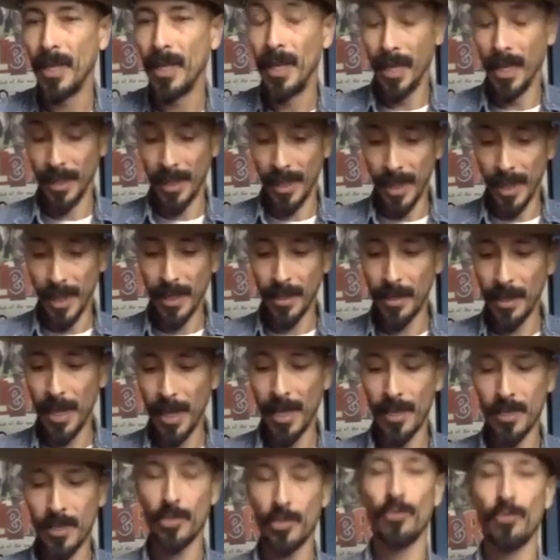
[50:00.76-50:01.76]
again,
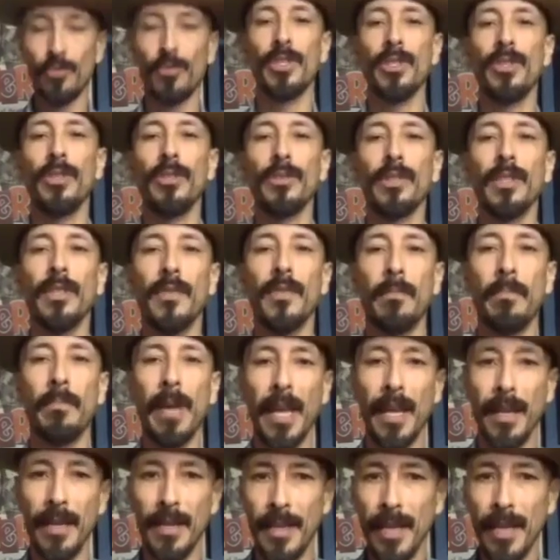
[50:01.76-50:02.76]
as a result of the
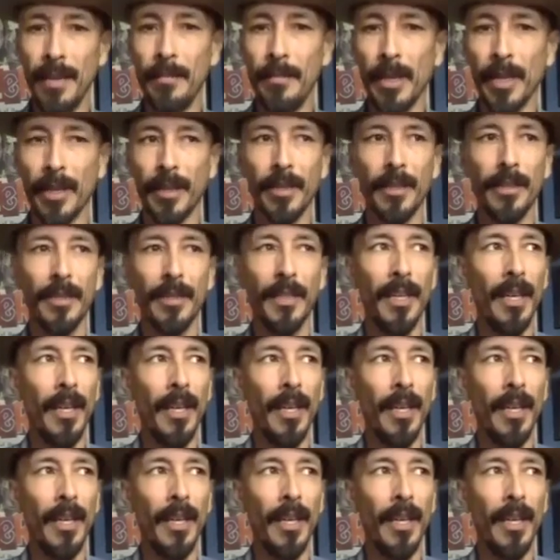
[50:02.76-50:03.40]
pandemic,